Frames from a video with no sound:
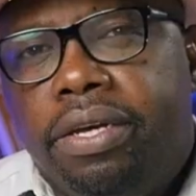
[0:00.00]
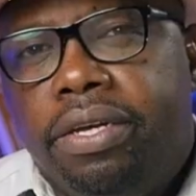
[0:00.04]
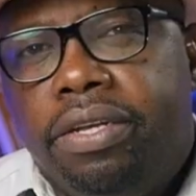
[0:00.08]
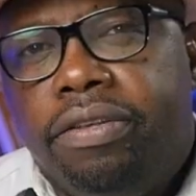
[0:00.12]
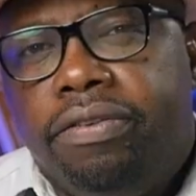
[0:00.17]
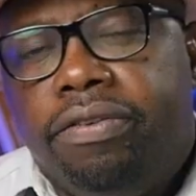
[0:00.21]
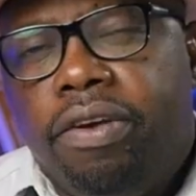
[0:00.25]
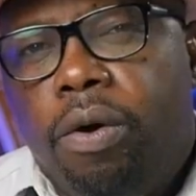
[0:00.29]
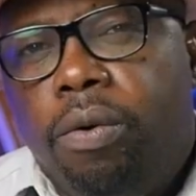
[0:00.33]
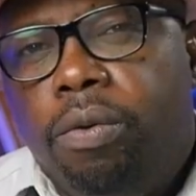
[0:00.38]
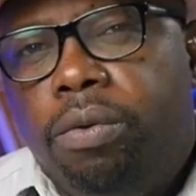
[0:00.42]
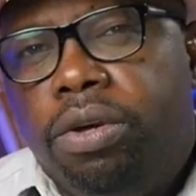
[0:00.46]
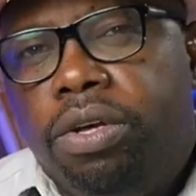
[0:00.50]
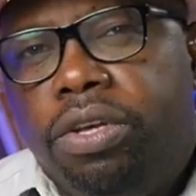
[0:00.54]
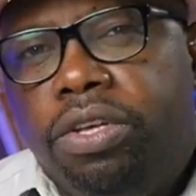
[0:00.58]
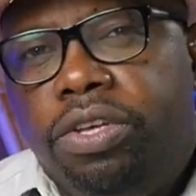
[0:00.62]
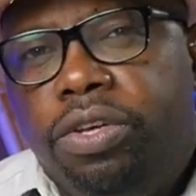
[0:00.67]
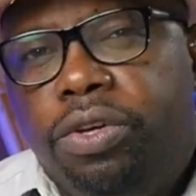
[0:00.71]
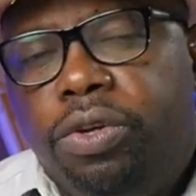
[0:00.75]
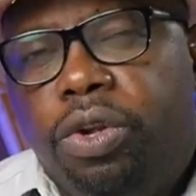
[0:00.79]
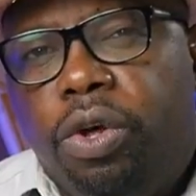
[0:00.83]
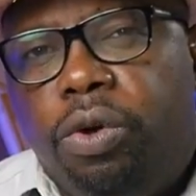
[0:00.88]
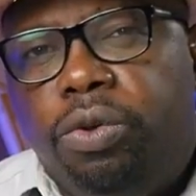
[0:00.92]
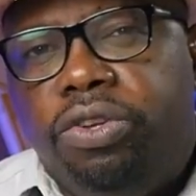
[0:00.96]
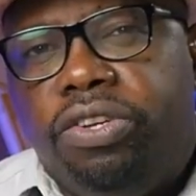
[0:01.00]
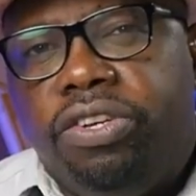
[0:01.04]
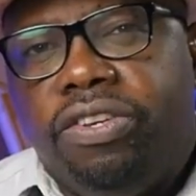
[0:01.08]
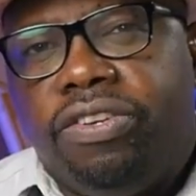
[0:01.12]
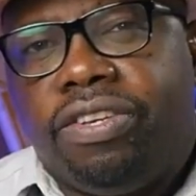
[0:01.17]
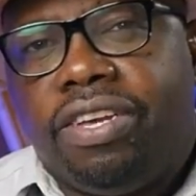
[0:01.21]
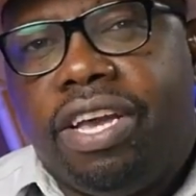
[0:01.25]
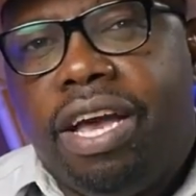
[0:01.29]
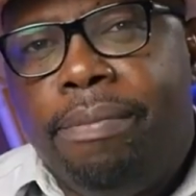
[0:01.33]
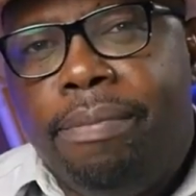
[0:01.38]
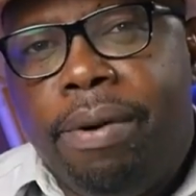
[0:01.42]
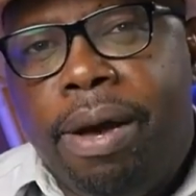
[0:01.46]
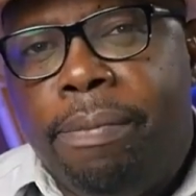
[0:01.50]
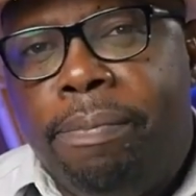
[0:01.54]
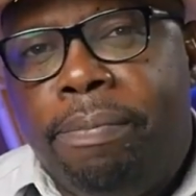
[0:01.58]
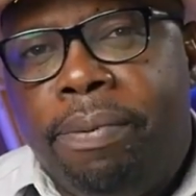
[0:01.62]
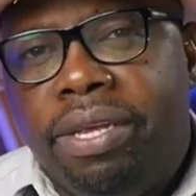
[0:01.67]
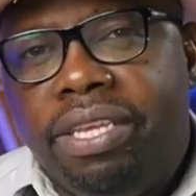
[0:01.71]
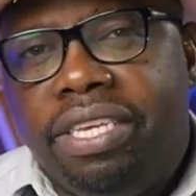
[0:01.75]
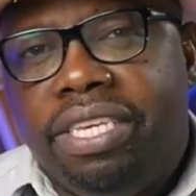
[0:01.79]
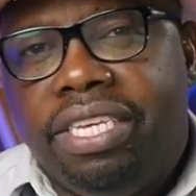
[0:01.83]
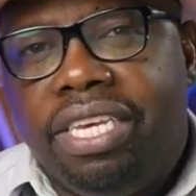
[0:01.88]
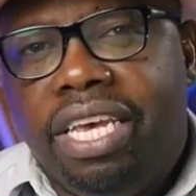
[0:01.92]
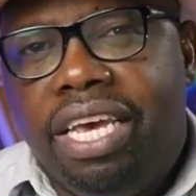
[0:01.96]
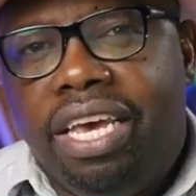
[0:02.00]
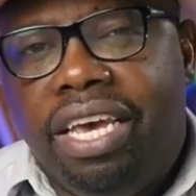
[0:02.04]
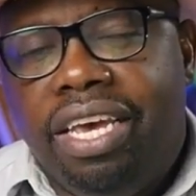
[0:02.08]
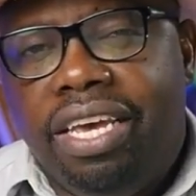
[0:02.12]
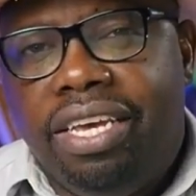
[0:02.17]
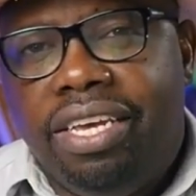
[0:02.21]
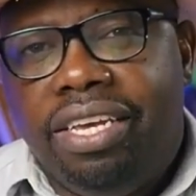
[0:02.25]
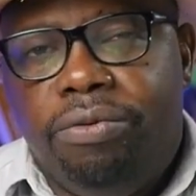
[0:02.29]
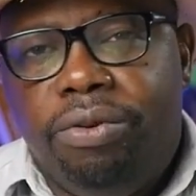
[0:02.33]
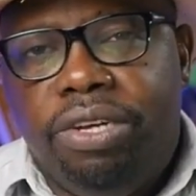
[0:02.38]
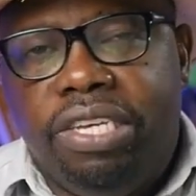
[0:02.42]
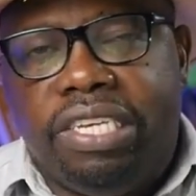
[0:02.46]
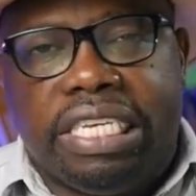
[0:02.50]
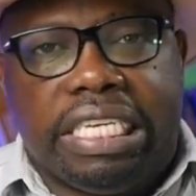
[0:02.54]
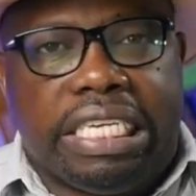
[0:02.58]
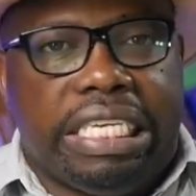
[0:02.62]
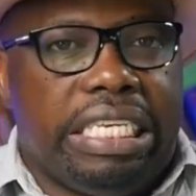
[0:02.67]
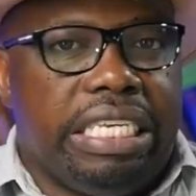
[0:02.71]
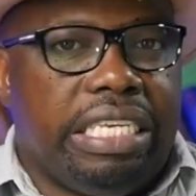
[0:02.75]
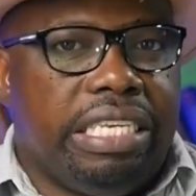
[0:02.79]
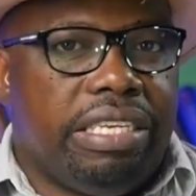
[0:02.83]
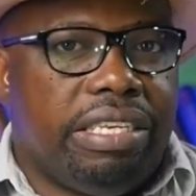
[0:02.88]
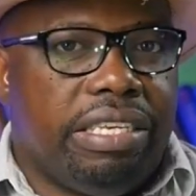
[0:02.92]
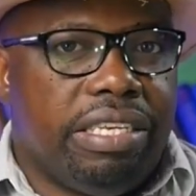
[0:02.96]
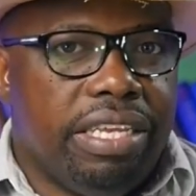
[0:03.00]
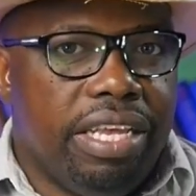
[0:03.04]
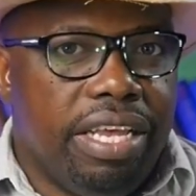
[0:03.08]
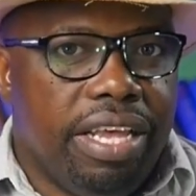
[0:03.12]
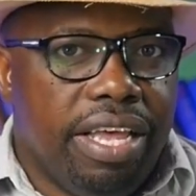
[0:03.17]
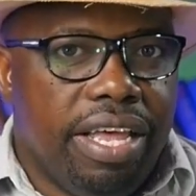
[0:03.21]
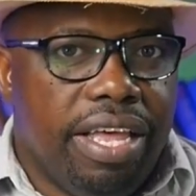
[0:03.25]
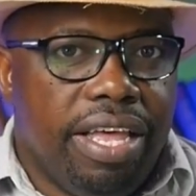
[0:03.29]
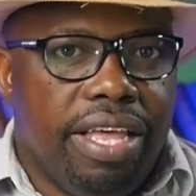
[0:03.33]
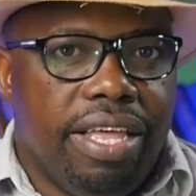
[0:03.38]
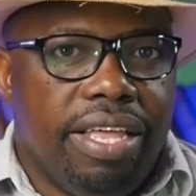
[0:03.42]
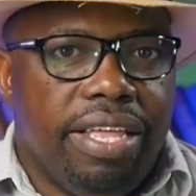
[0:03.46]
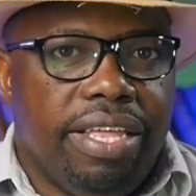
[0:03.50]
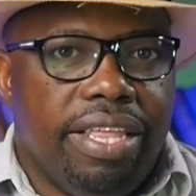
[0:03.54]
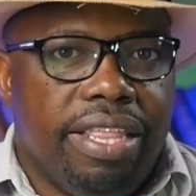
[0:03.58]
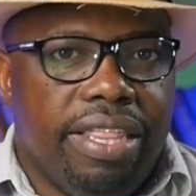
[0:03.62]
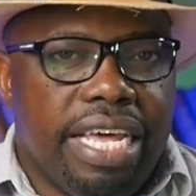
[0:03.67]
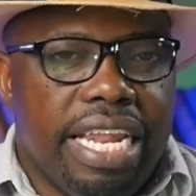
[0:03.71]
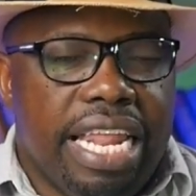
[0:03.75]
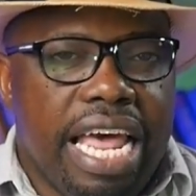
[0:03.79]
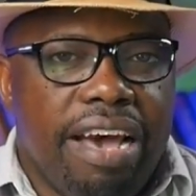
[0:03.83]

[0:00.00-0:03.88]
So you don't just come up and say risks that